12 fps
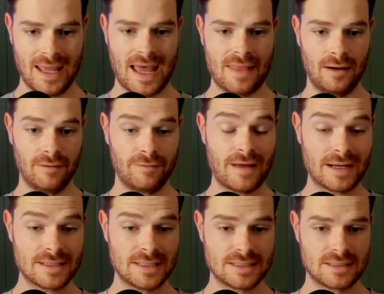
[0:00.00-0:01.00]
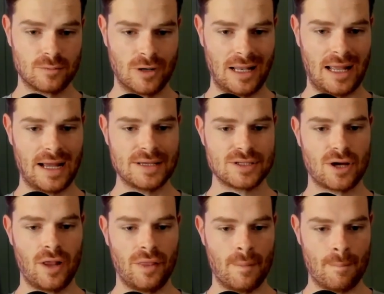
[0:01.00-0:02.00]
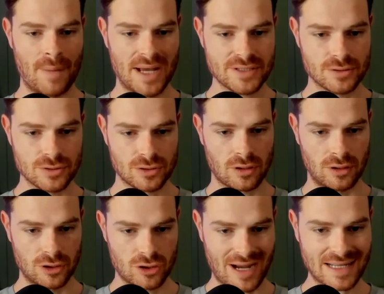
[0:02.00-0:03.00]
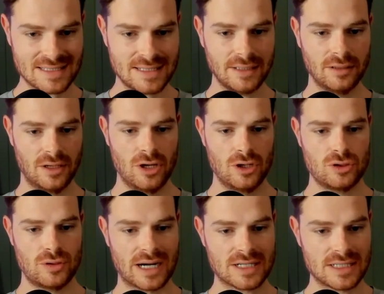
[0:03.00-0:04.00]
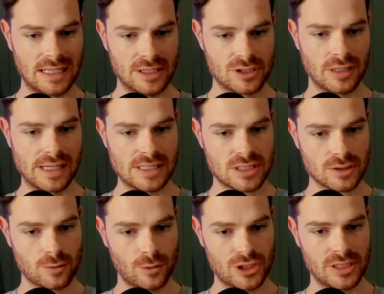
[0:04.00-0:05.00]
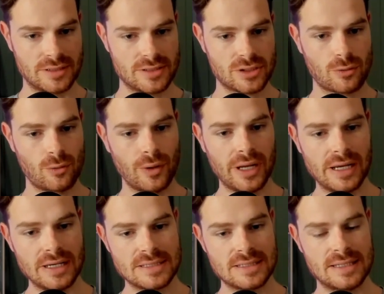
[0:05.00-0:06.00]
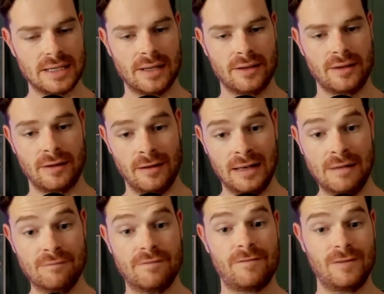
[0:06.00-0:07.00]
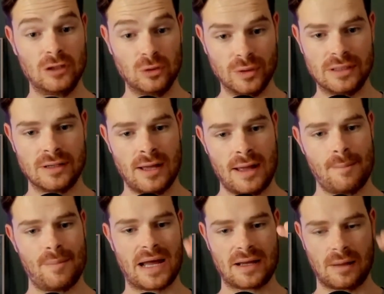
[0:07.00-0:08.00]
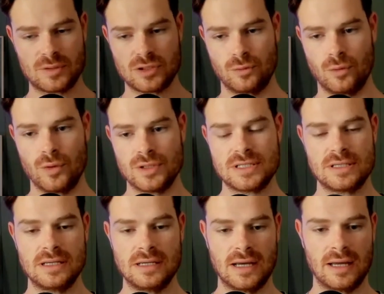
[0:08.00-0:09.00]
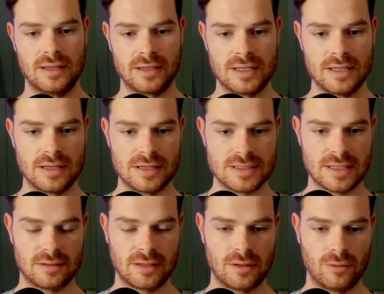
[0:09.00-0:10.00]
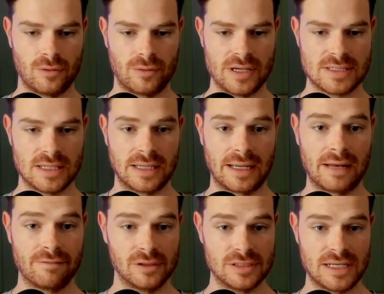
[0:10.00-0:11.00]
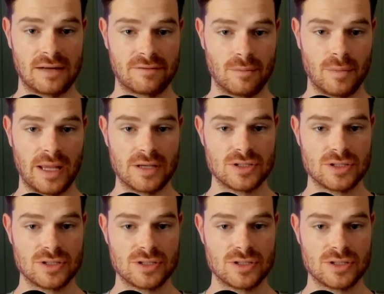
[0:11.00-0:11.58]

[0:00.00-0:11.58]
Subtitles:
And the lymphatic system relies on the muscles contracting to actually literally squish and squeeze the lymph fluid back up towards the kidneys and all the rest, and then get filtered out from there.